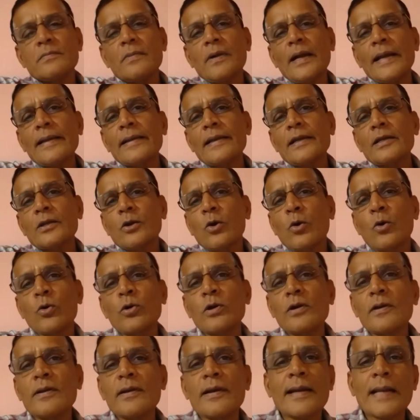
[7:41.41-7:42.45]
I get
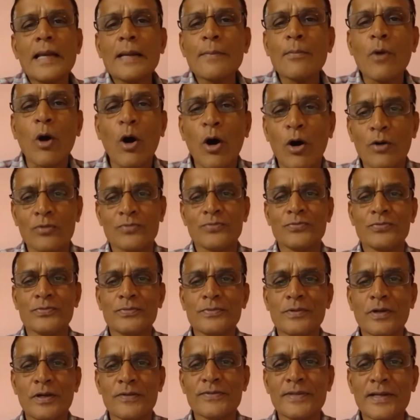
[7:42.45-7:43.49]
old and I'm off,
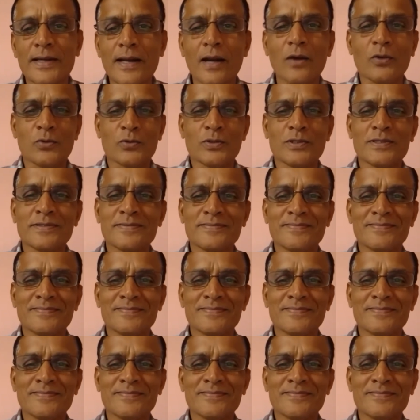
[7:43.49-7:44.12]
off the ground.